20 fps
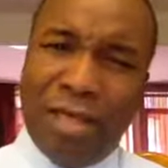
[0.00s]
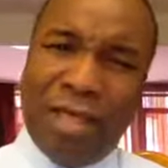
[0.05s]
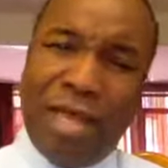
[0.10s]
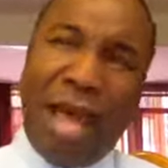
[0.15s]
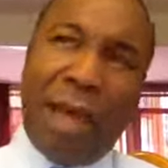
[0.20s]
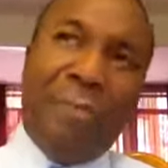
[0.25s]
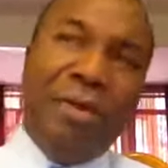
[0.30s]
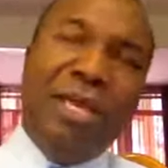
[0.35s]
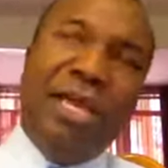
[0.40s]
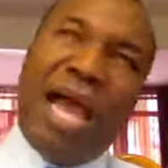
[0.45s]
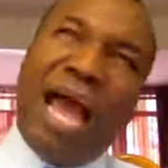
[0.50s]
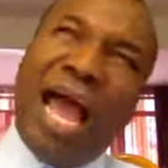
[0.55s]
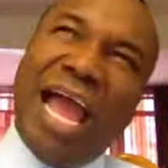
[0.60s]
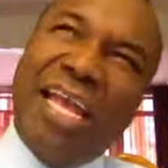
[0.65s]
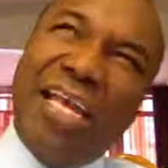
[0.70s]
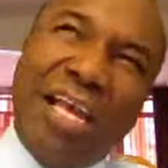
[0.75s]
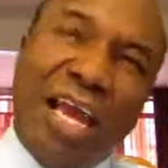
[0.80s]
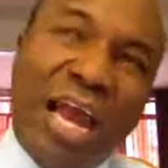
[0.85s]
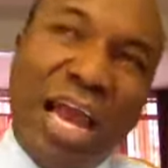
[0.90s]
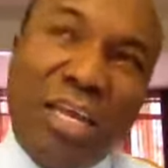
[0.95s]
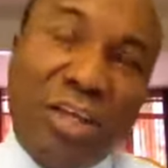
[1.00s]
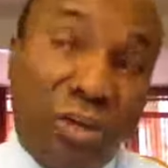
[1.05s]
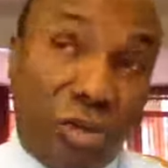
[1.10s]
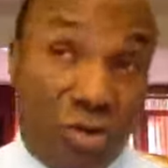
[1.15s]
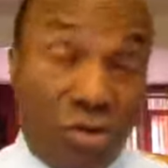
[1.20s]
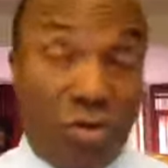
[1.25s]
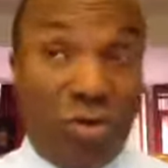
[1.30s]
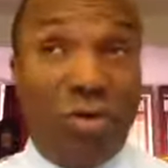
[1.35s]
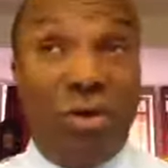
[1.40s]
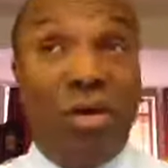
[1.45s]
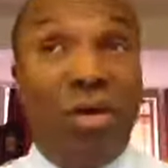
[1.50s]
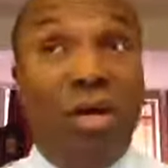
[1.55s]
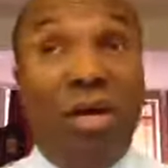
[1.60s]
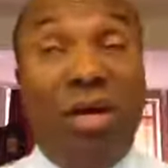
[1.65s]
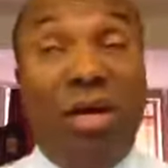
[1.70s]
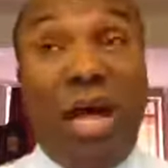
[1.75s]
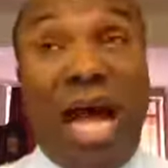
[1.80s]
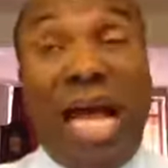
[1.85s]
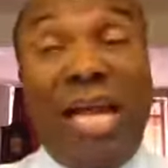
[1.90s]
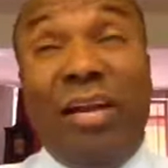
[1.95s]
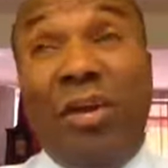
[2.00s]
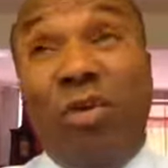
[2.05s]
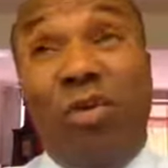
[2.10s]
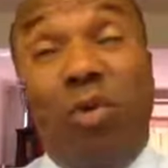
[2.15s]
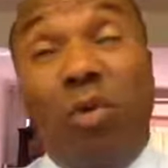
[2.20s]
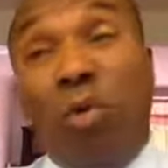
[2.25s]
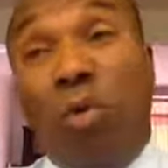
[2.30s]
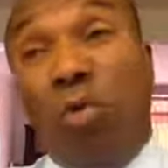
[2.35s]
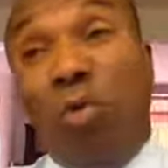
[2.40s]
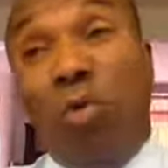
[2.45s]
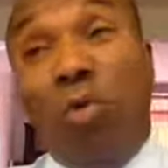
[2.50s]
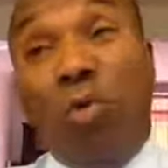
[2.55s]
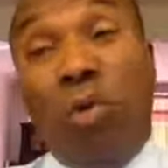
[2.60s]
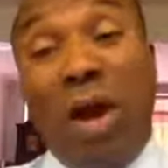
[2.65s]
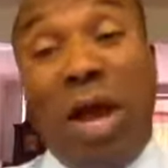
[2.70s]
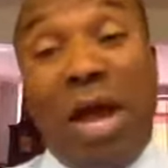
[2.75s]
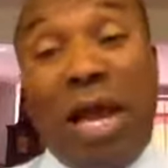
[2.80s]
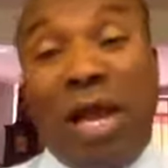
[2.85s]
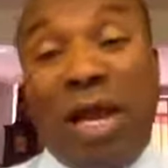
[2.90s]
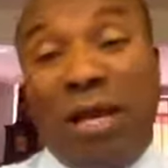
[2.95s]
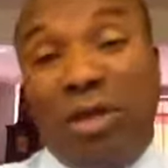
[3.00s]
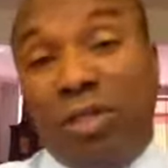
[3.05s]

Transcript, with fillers: I mean, I, you know, I don't know where